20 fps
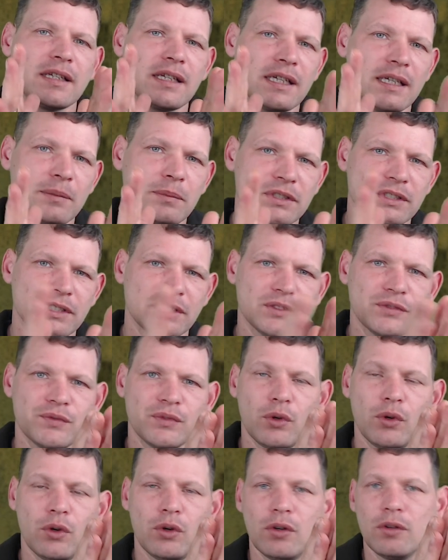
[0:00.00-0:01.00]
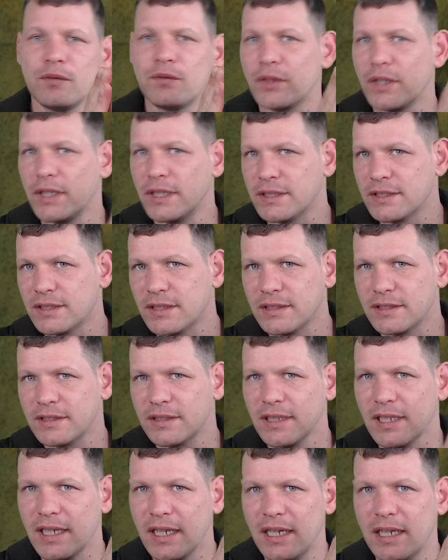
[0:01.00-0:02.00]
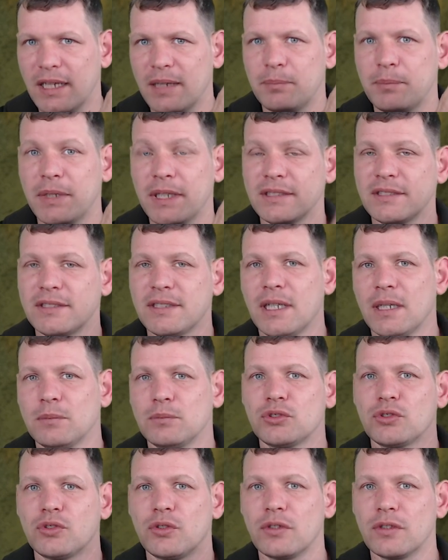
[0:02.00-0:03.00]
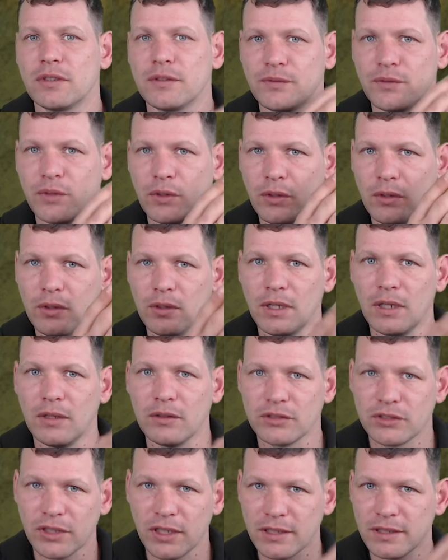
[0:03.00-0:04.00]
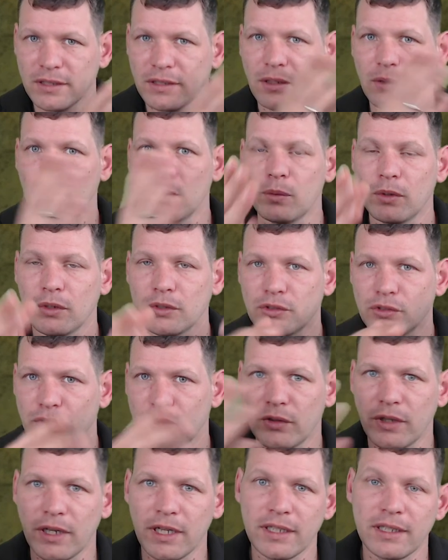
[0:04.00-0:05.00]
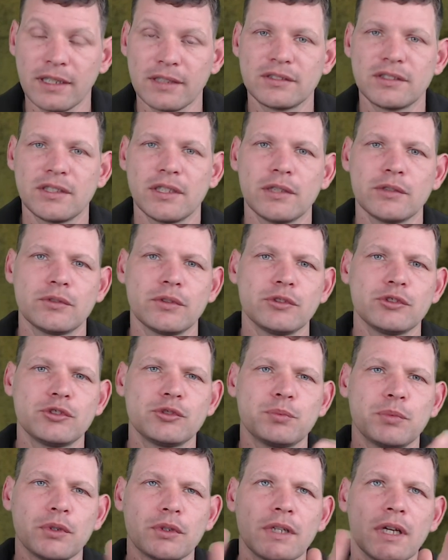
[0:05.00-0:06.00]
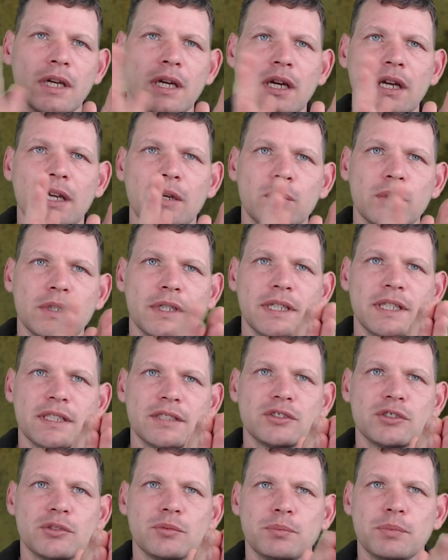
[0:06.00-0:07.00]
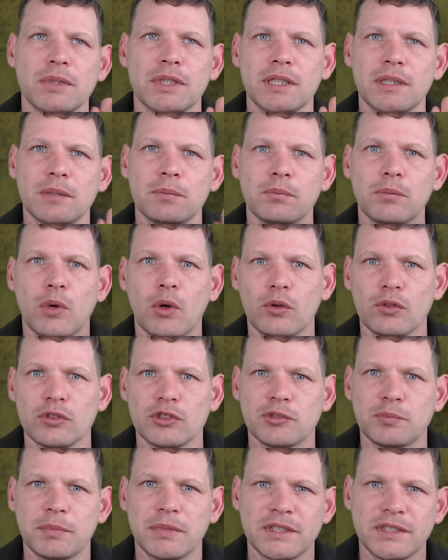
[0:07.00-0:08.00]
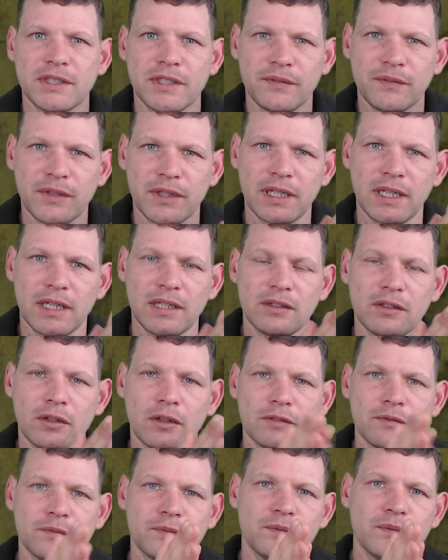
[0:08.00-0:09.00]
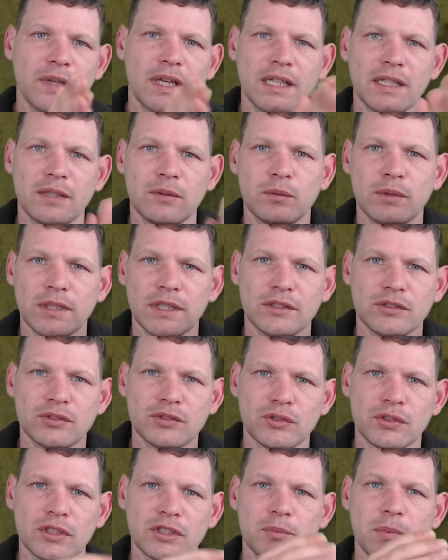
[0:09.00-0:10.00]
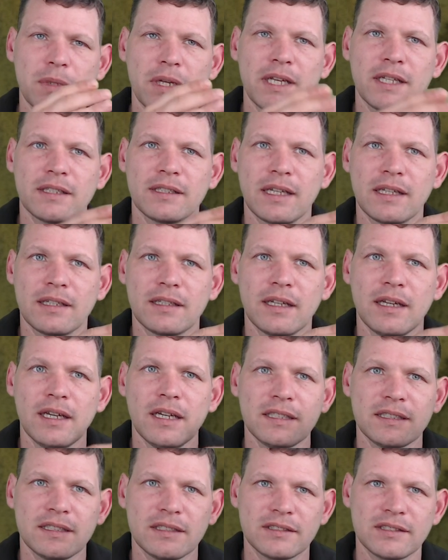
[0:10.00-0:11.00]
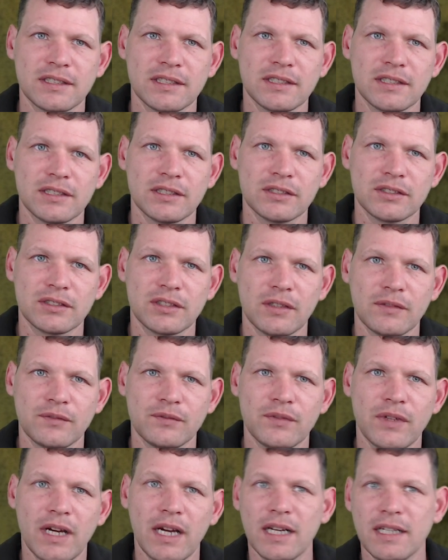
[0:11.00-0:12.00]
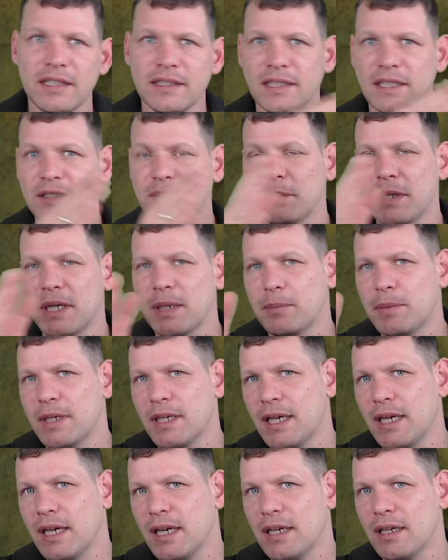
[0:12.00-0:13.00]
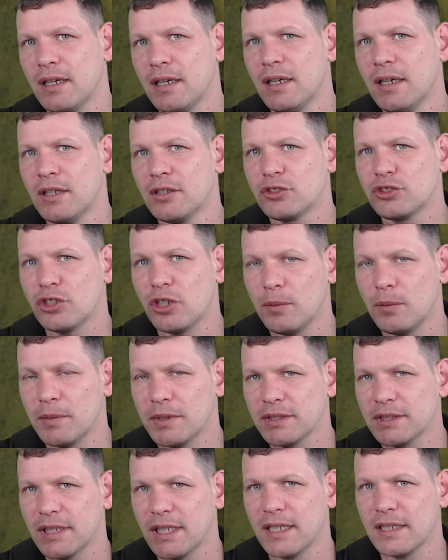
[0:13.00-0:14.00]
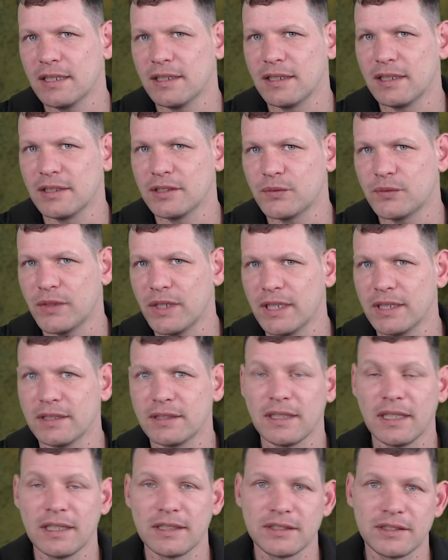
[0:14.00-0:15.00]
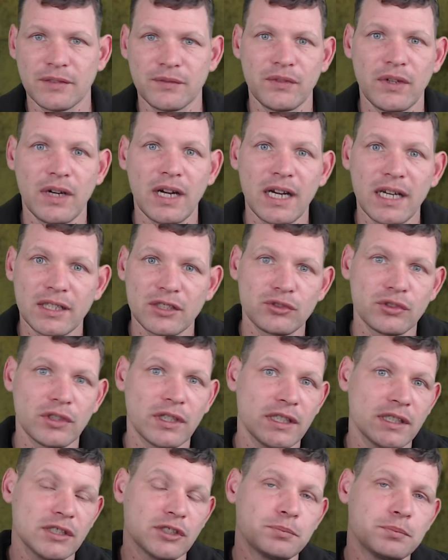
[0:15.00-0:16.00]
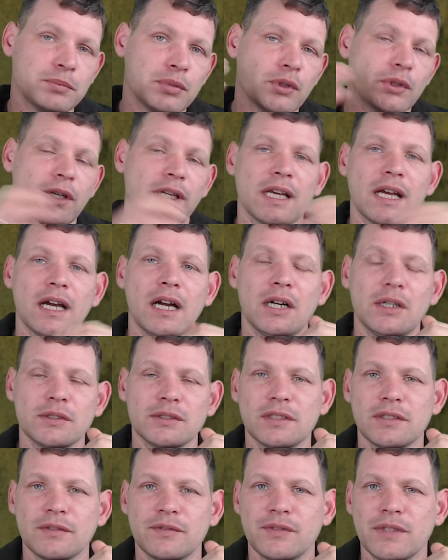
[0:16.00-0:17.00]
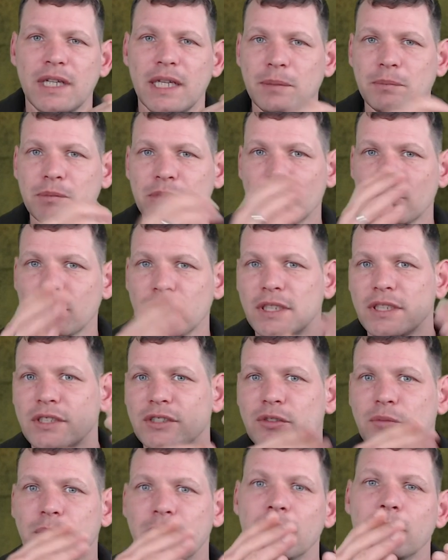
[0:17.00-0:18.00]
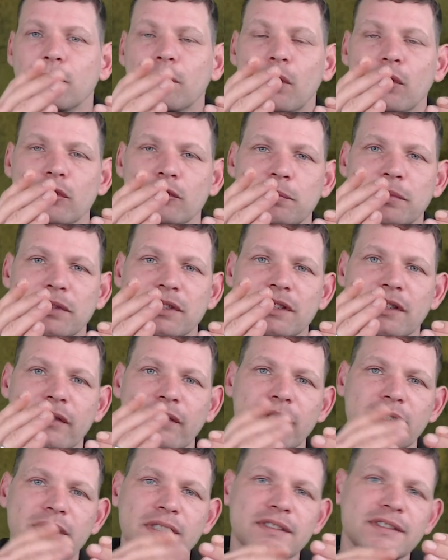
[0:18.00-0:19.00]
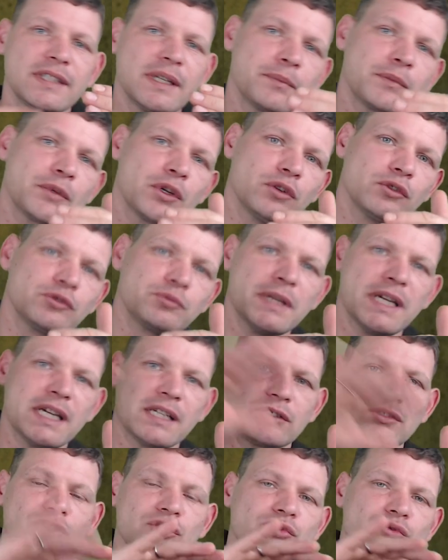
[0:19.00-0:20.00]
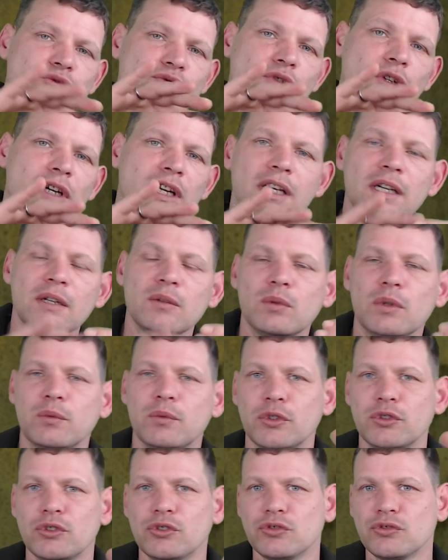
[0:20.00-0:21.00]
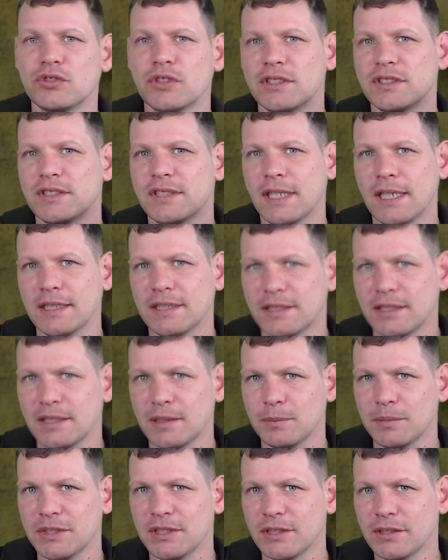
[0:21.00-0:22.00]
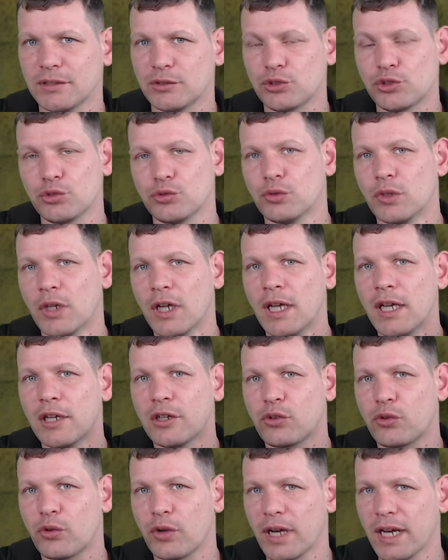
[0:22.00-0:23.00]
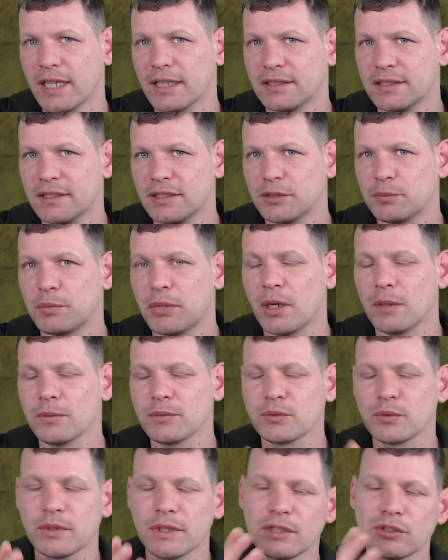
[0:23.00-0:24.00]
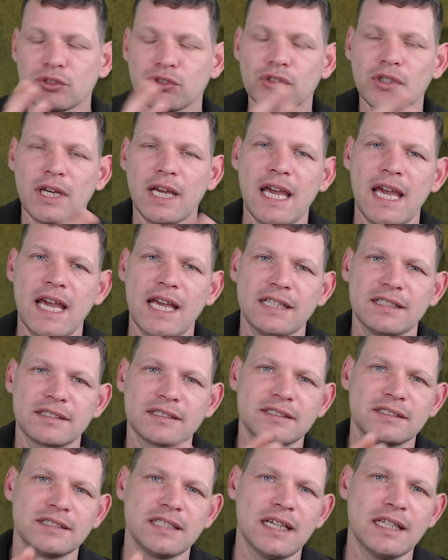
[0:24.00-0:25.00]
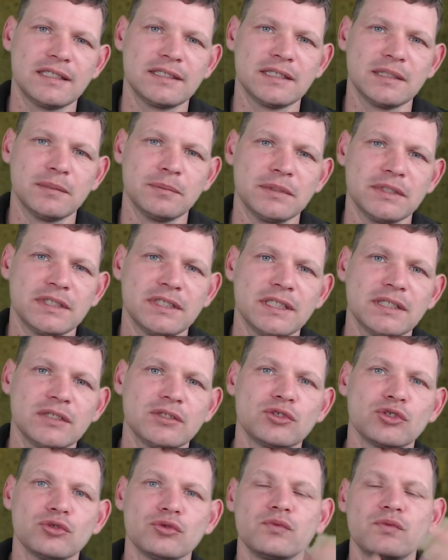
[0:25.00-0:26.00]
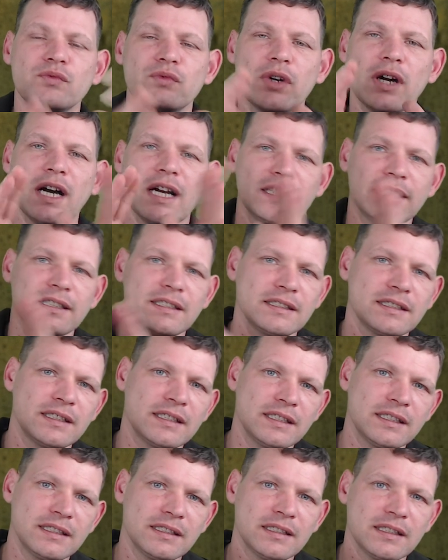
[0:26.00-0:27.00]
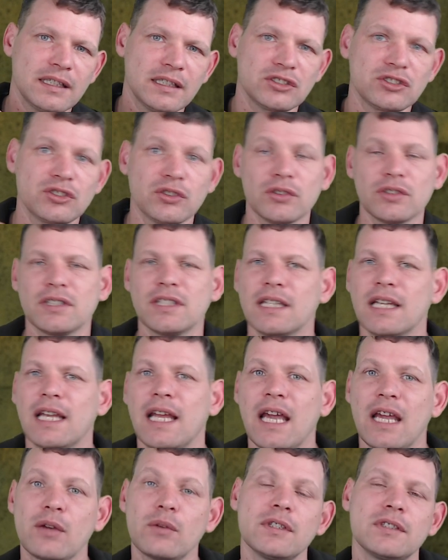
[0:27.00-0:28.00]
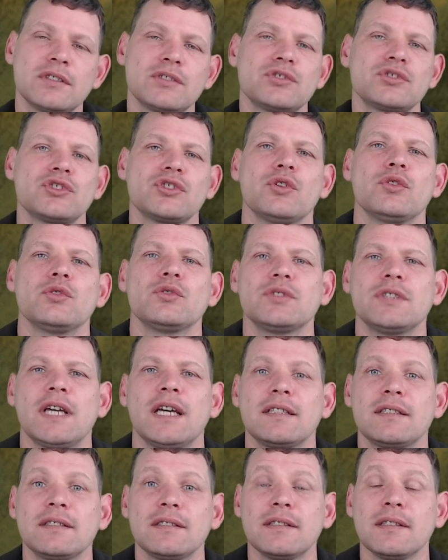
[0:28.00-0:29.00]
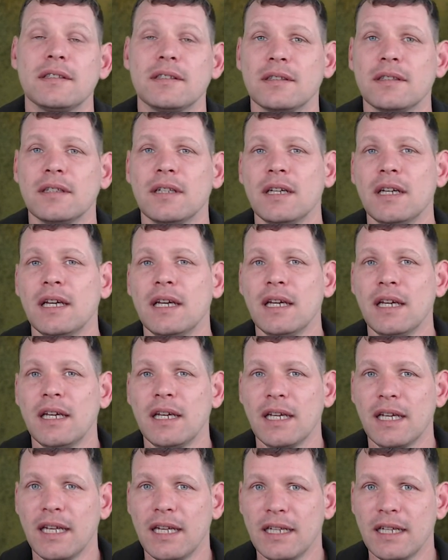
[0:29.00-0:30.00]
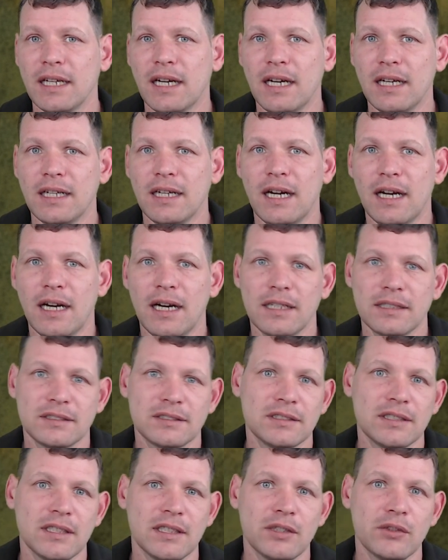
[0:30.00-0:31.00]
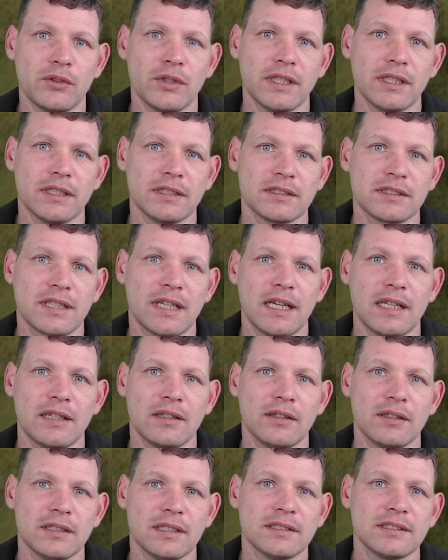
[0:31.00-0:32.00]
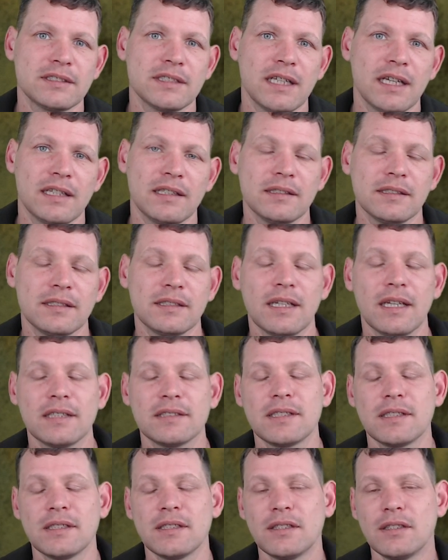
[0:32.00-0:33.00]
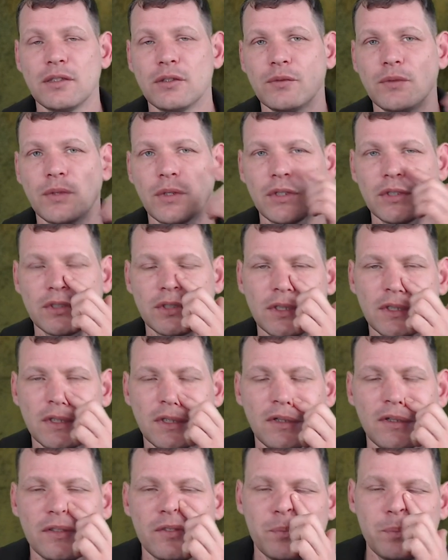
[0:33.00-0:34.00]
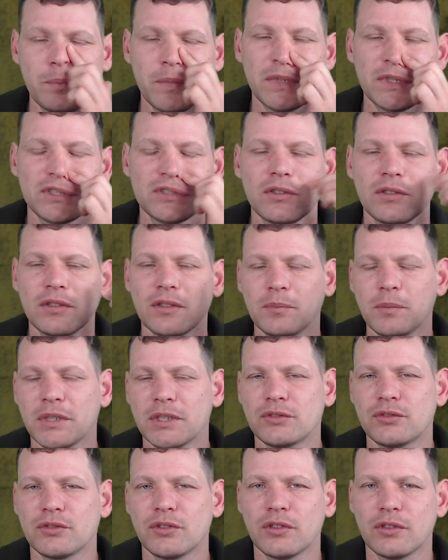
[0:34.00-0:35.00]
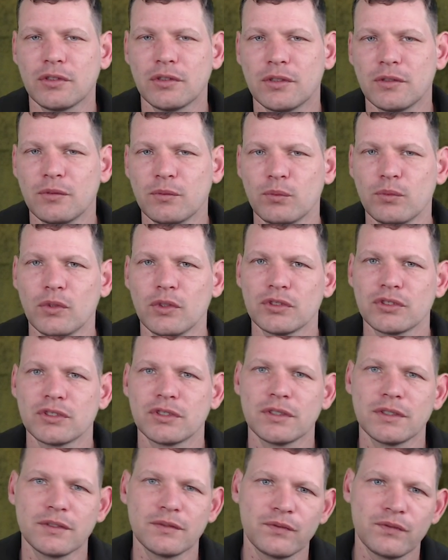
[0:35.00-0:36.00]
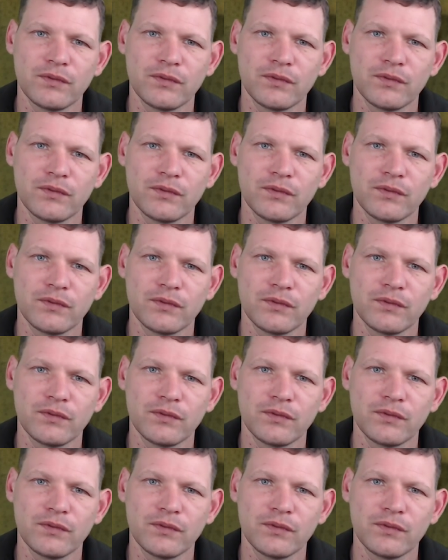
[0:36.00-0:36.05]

images for instance, a bedtime story for our son, or we want to create a children's book, we need to be more specific and not vague. We need to explain that the city is on fire. There's maybe a Thomas and his friend that's a fire train is putting out the flame. So we need to be more specific. The same goes back to when we're using ChatGPT to create these prompts. We need to ask ChatGPT to write it in a certain language so that the AI art generators can understand it. There's a new version of Midjourney version